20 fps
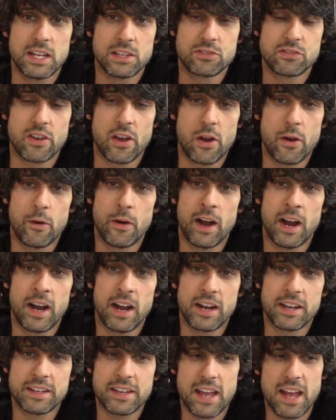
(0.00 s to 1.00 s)
So
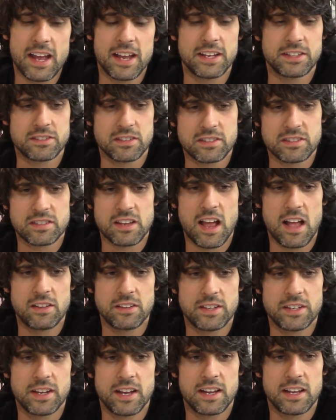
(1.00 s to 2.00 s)
uh, yeah, it's a
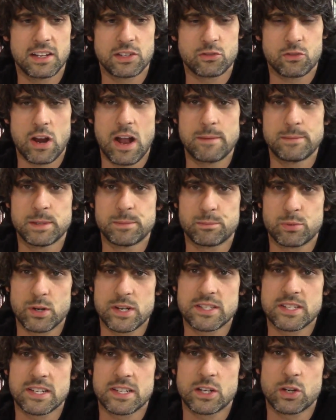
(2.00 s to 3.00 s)
solid uh, drama
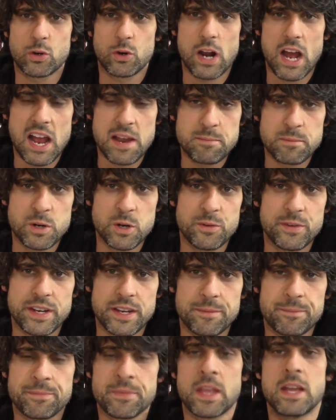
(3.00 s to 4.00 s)
prison crime
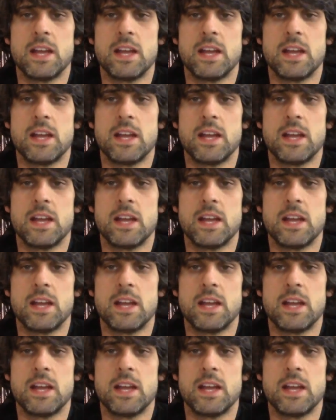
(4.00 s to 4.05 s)
movie